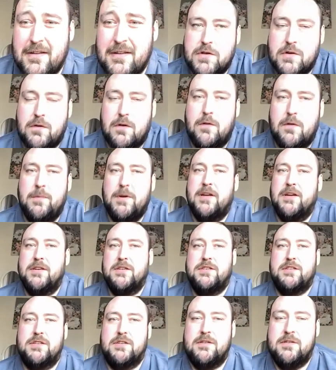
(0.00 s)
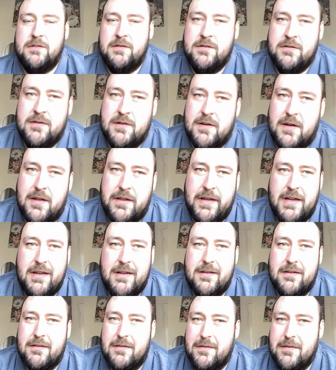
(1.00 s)
at all, because I think
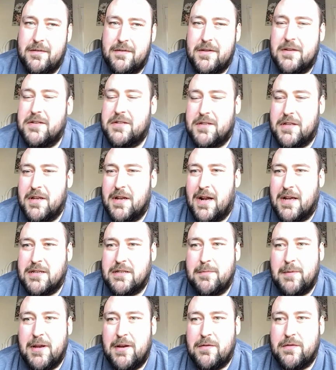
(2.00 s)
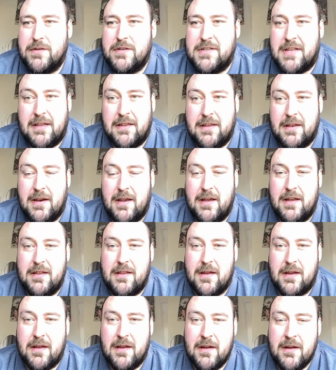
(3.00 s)
there has to be an understanding here
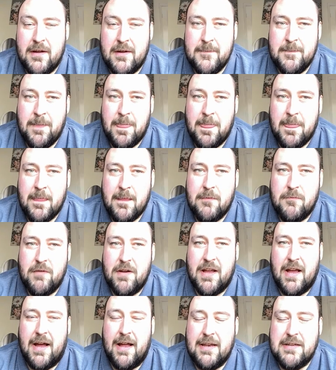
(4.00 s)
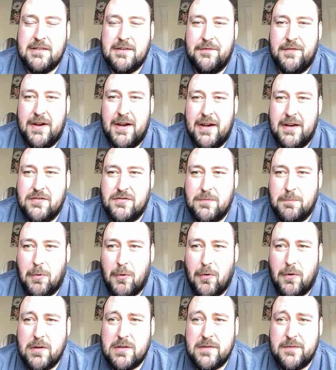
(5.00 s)
that regardless of various
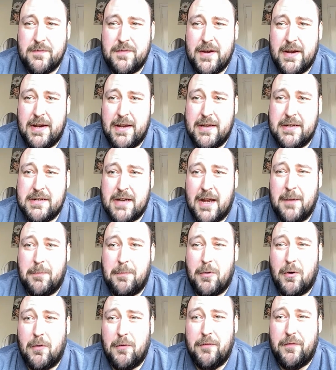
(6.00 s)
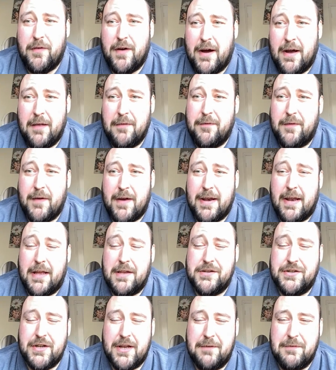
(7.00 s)
reports and various high-profile
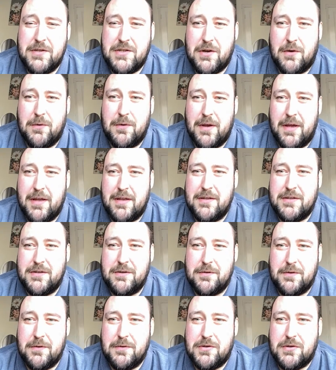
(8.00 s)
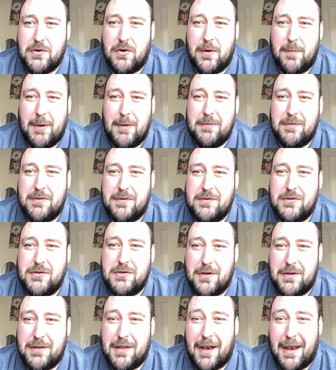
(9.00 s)
financial Evertonians who talk about
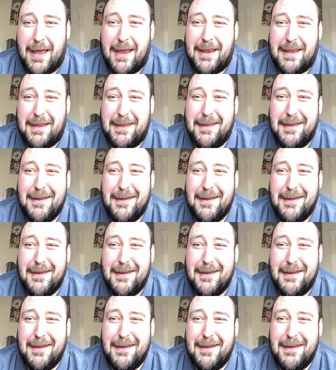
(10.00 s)
the like,